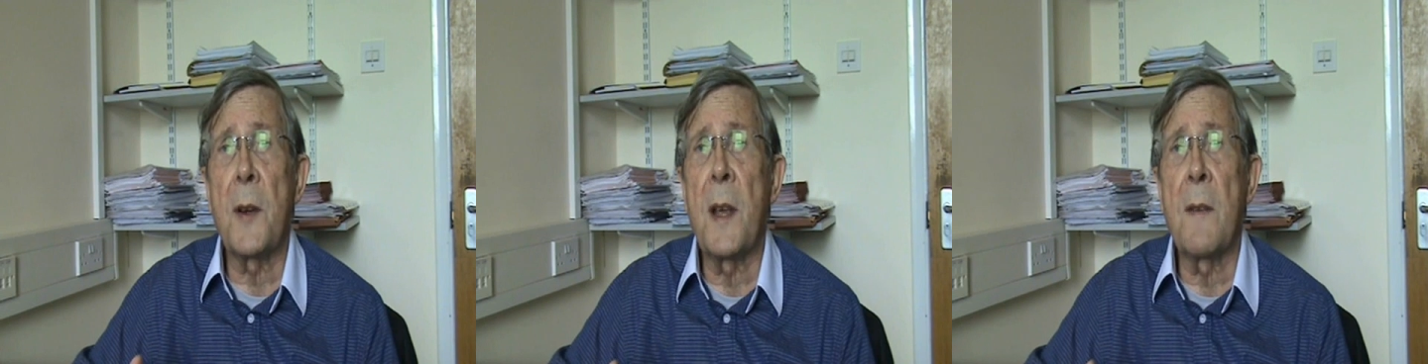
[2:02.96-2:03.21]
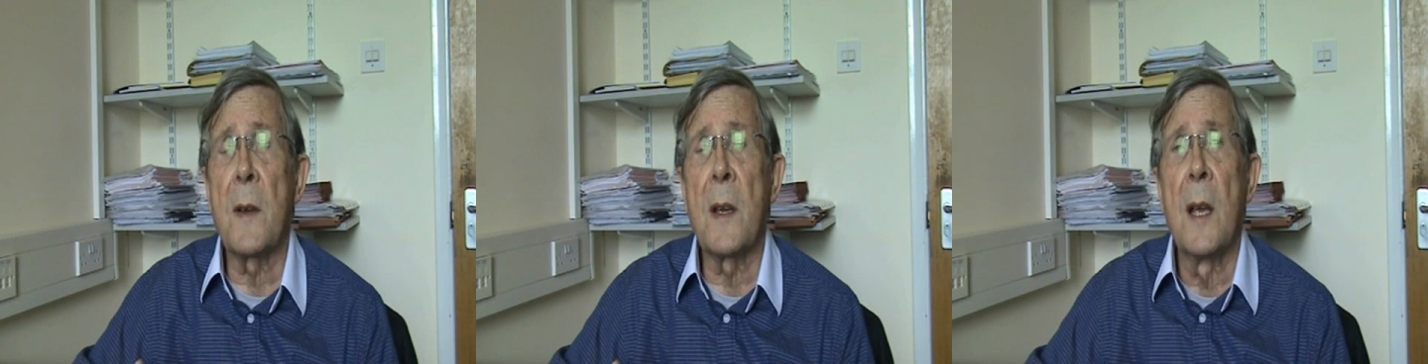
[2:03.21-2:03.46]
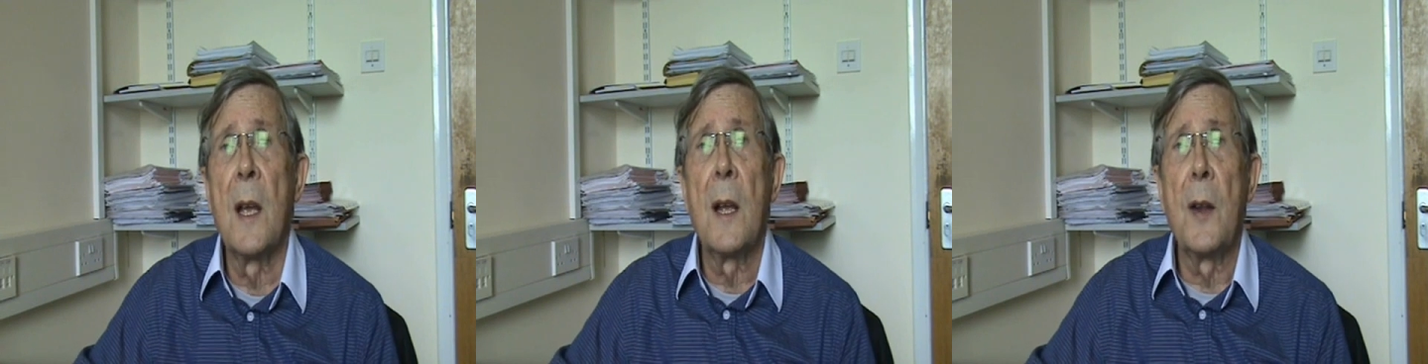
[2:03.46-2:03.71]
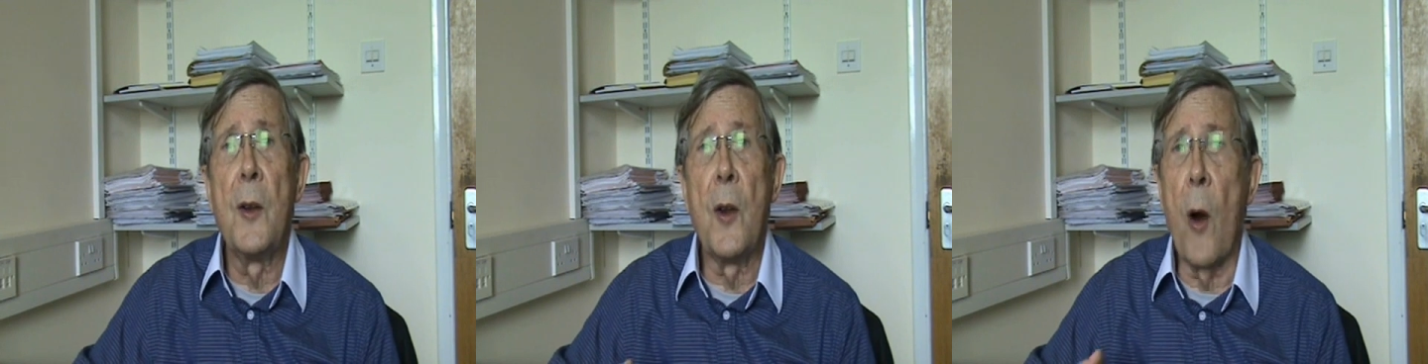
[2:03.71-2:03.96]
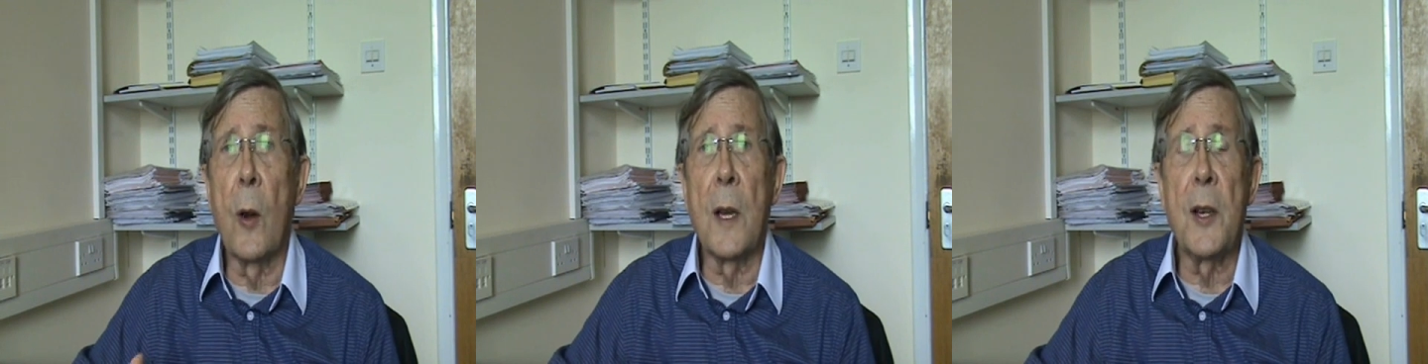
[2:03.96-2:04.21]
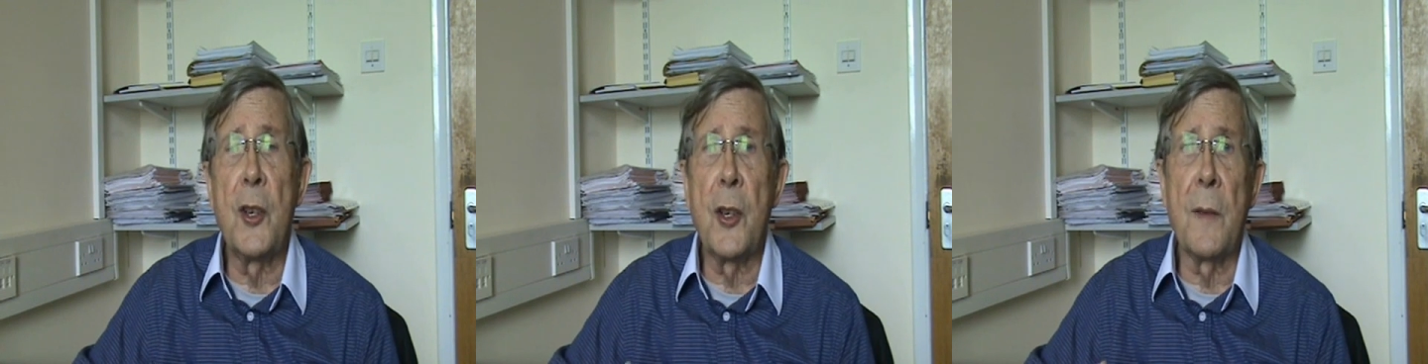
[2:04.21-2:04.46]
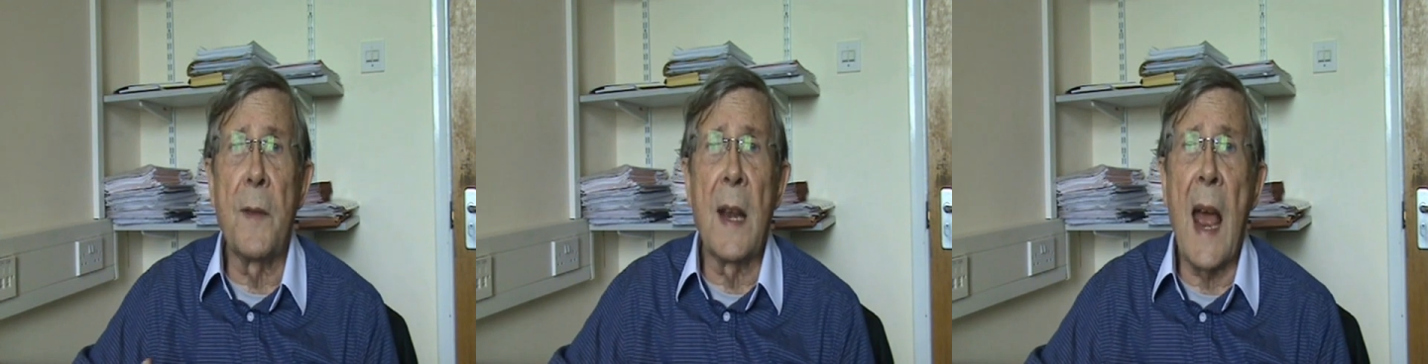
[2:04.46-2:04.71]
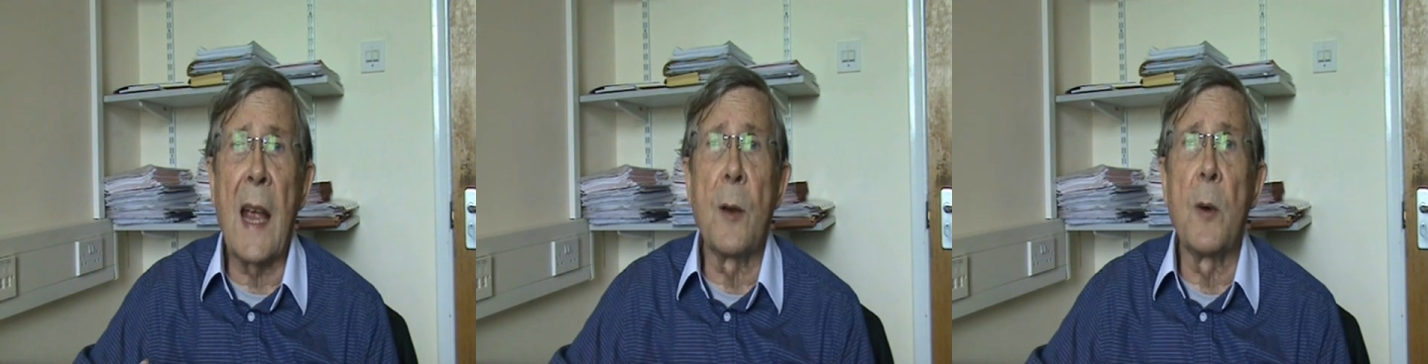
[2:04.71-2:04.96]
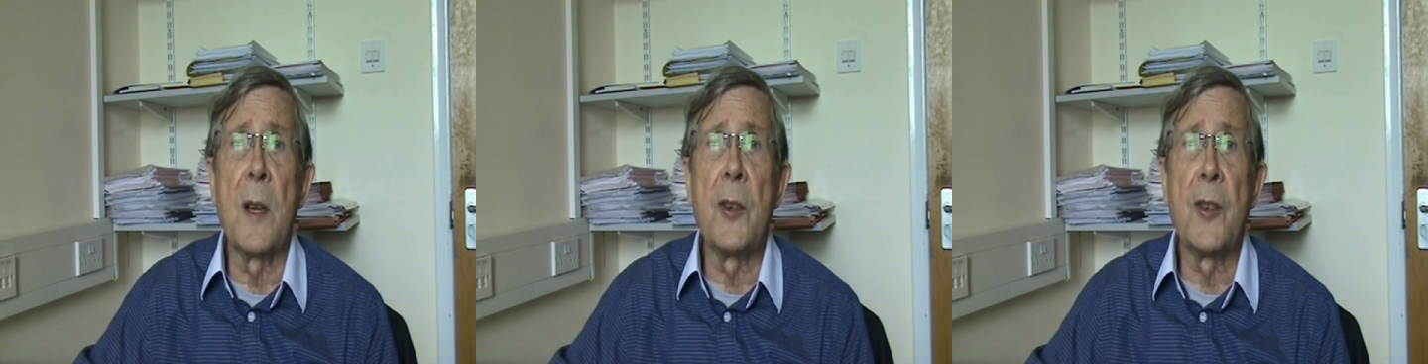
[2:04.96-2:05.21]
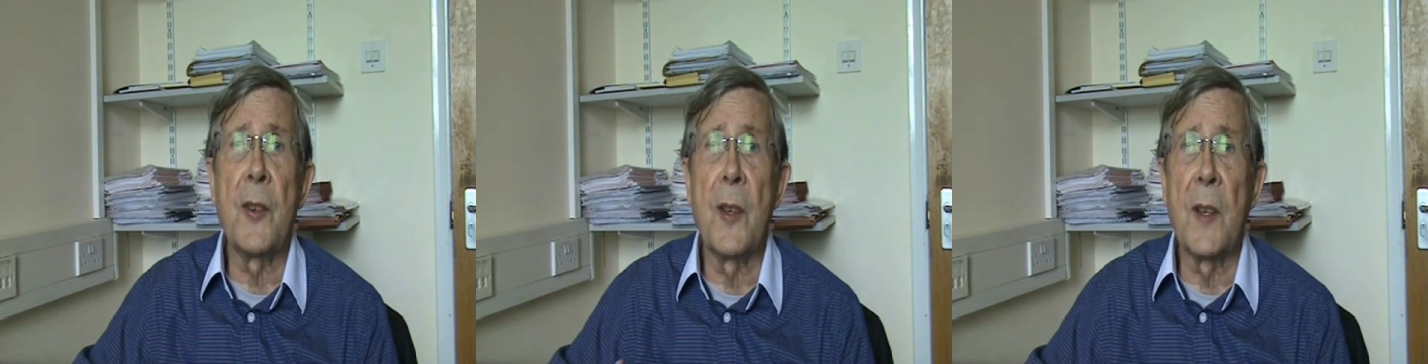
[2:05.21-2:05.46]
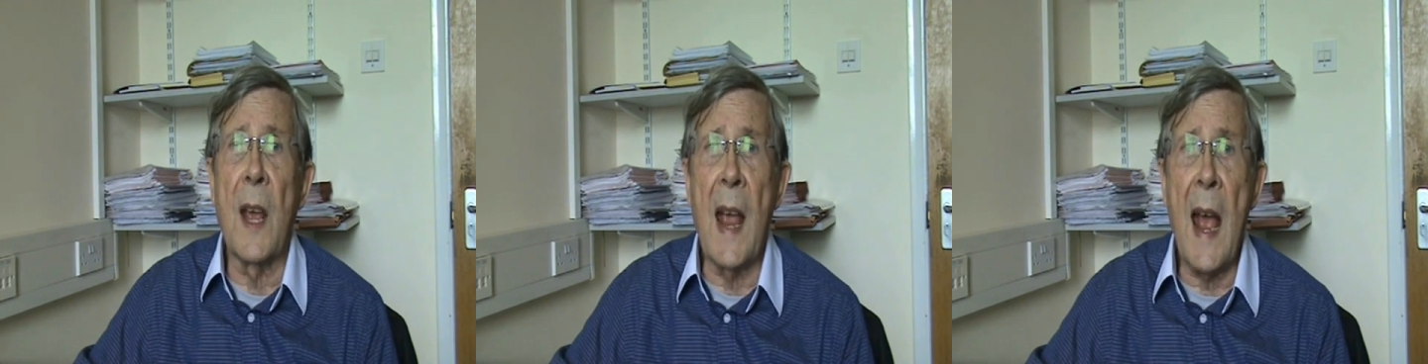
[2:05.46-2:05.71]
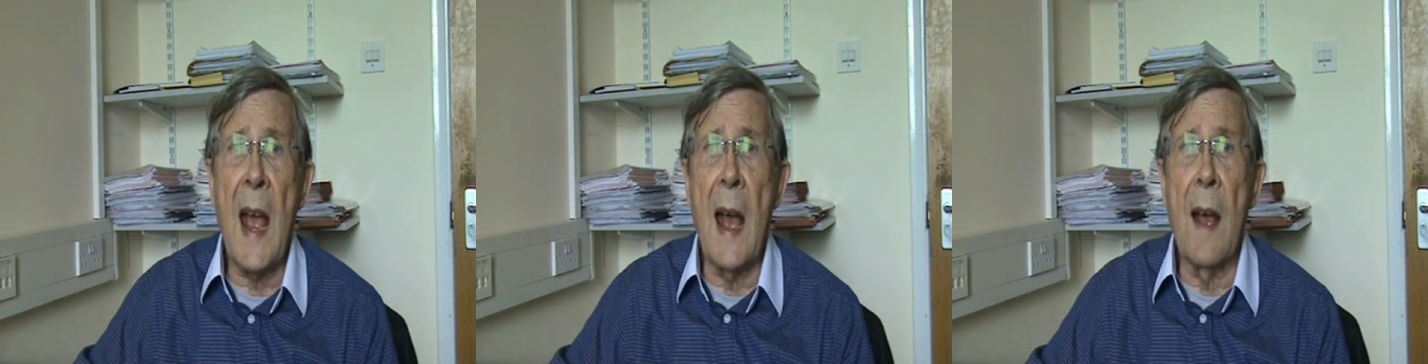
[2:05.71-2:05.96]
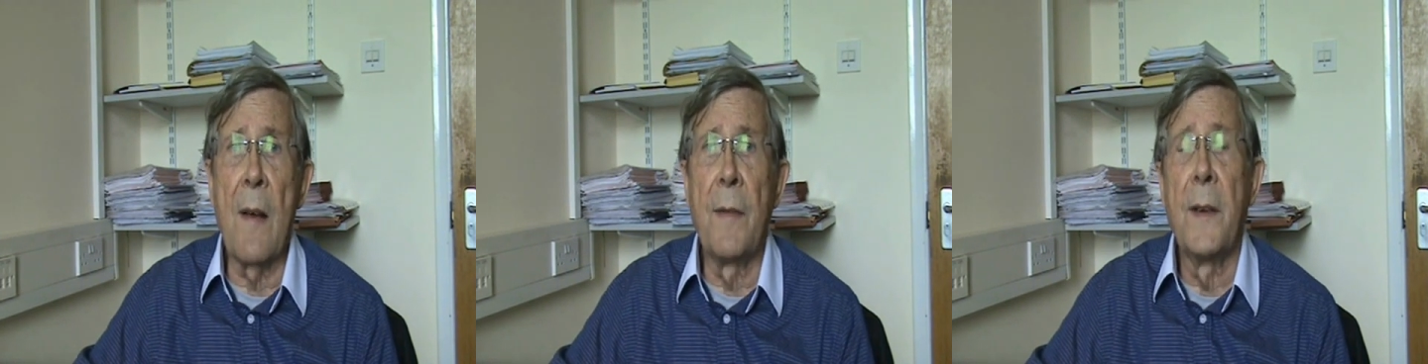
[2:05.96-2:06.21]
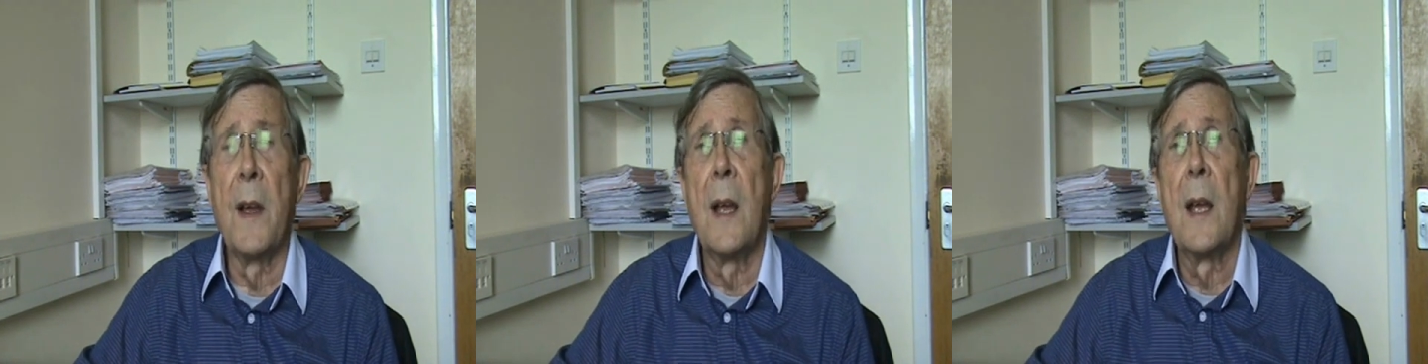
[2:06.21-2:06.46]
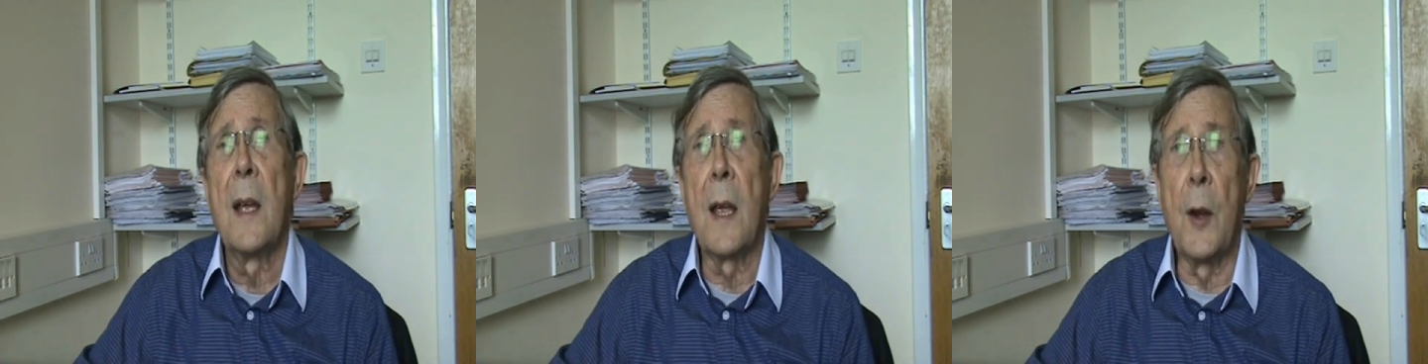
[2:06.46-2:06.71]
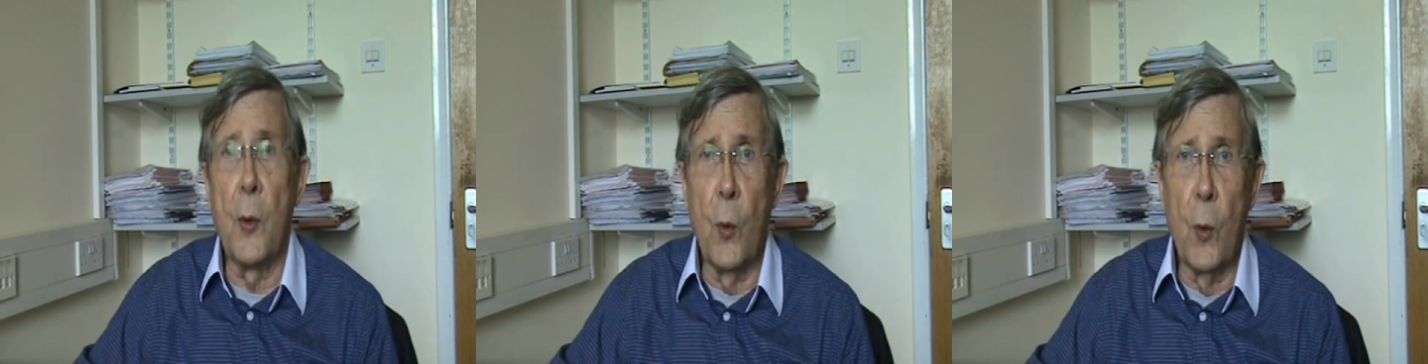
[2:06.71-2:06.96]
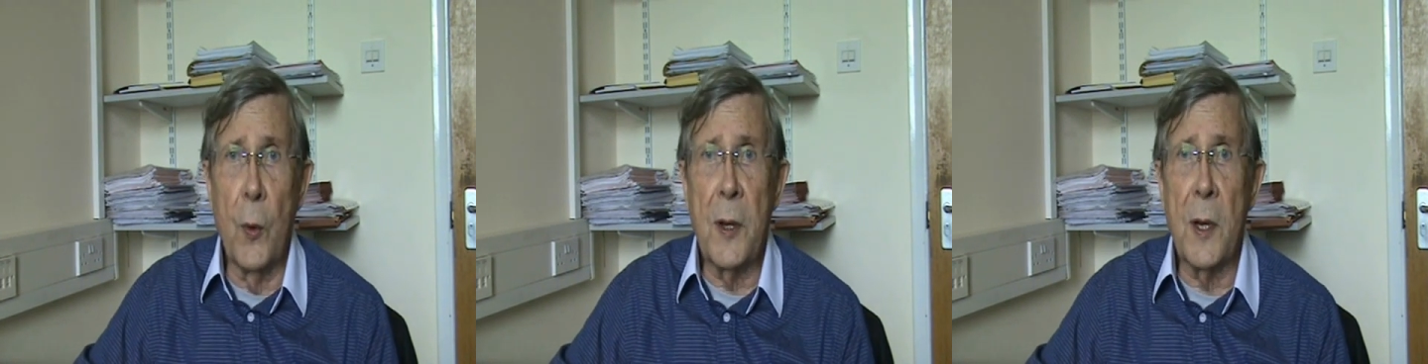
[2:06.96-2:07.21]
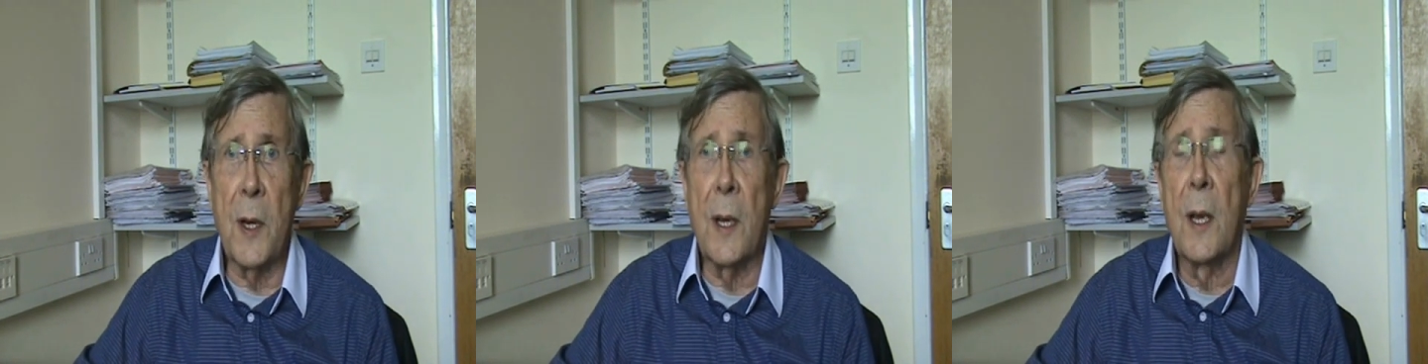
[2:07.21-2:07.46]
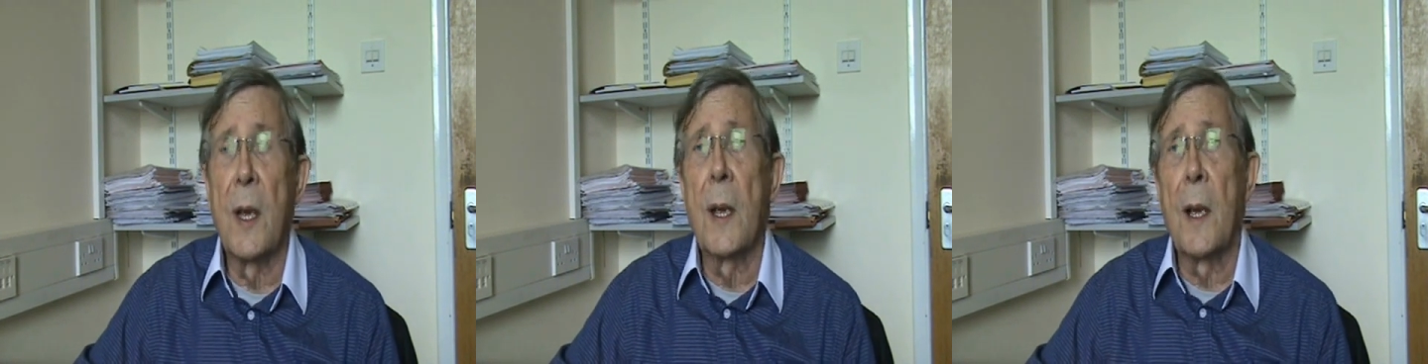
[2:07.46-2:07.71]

whatever knowledge of the language that they have in order